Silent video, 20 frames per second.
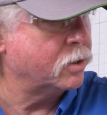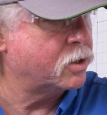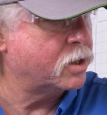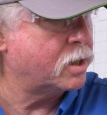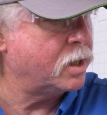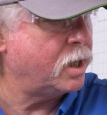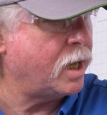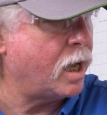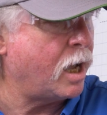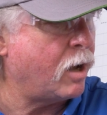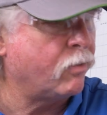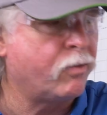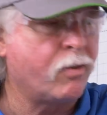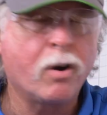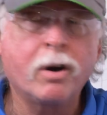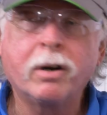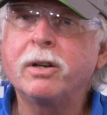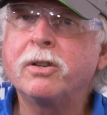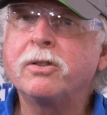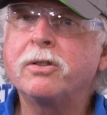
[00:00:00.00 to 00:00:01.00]
and see how
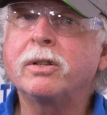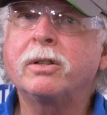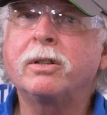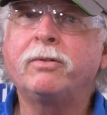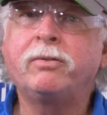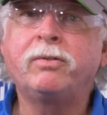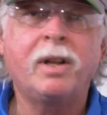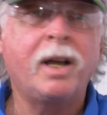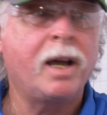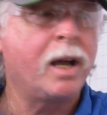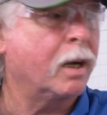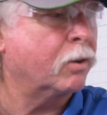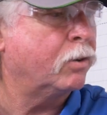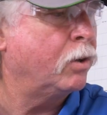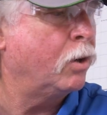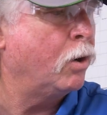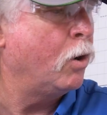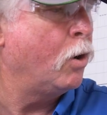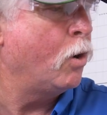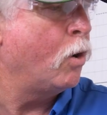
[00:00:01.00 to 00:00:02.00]
far does it deflect.
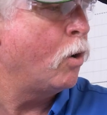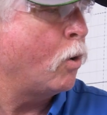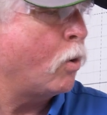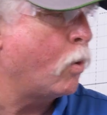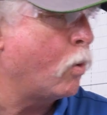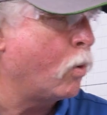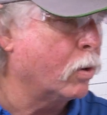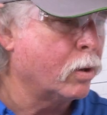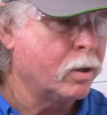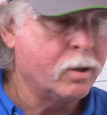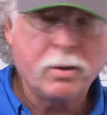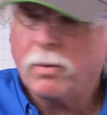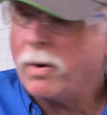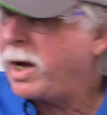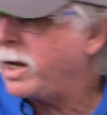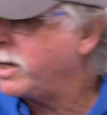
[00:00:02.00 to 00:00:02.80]
Or do